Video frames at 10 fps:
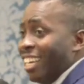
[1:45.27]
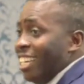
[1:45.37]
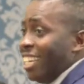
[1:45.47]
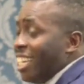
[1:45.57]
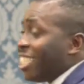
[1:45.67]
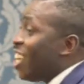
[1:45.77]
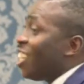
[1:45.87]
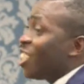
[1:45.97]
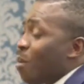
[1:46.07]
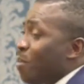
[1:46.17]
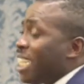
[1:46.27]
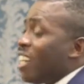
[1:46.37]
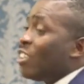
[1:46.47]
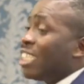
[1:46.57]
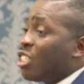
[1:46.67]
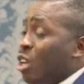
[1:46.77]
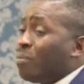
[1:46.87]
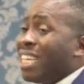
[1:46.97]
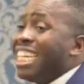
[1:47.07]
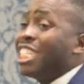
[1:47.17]
It's not submission until
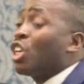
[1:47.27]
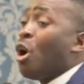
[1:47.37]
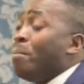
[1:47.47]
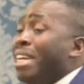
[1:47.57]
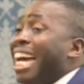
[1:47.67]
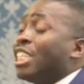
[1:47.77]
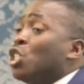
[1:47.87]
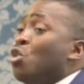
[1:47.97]
something is coming at you